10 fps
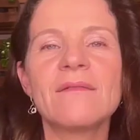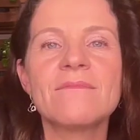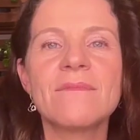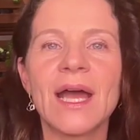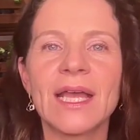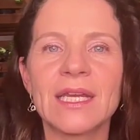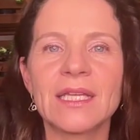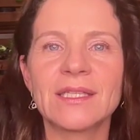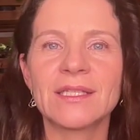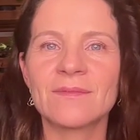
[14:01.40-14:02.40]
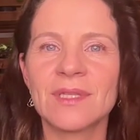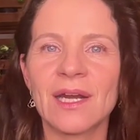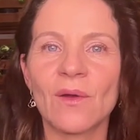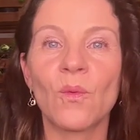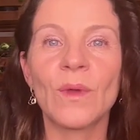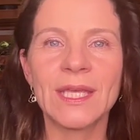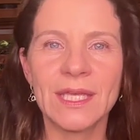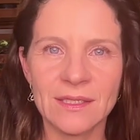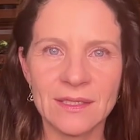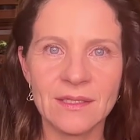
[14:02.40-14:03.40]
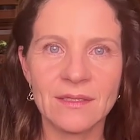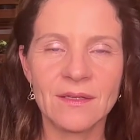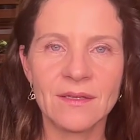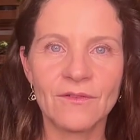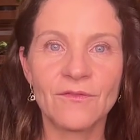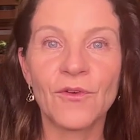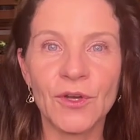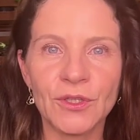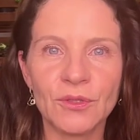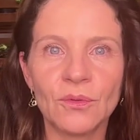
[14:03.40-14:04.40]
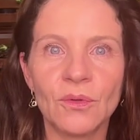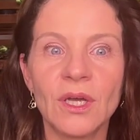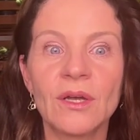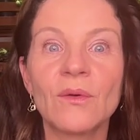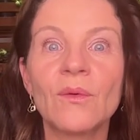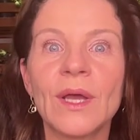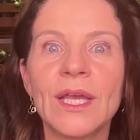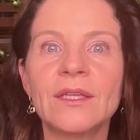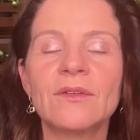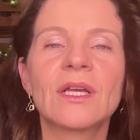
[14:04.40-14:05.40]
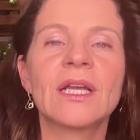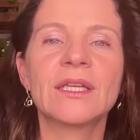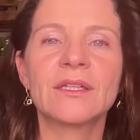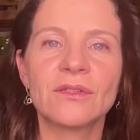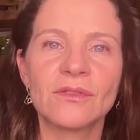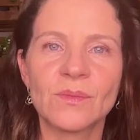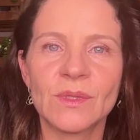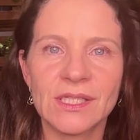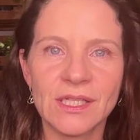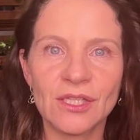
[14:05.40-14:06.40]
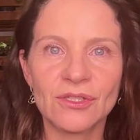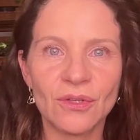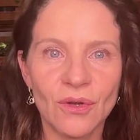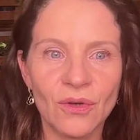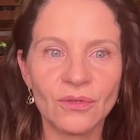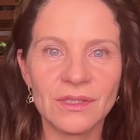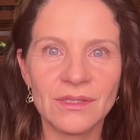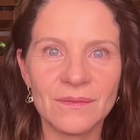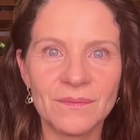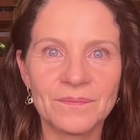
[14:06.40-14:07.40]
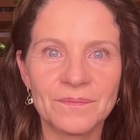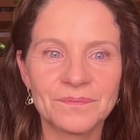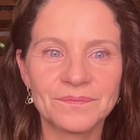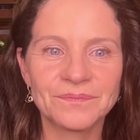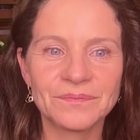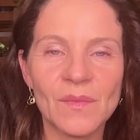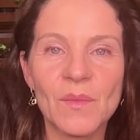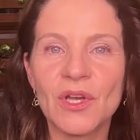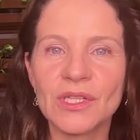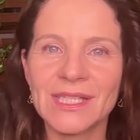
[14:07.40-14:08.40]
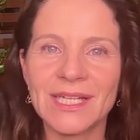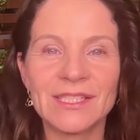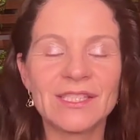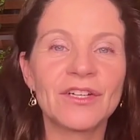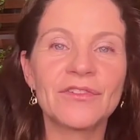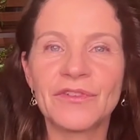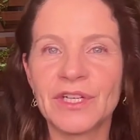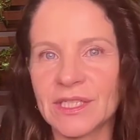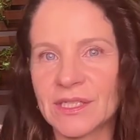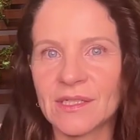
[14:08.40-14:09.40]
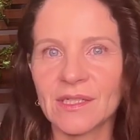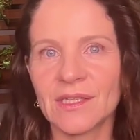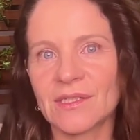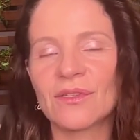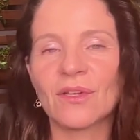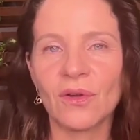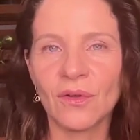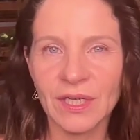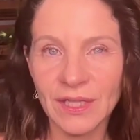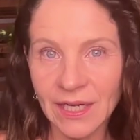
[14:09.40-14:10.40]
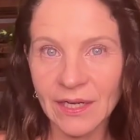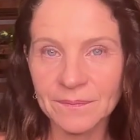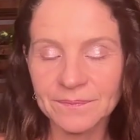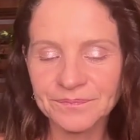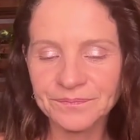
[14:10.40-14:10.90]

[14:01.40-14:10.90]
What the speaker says: magnetism that awakens for you when you clear those persecution codes, because that interference is no longer there.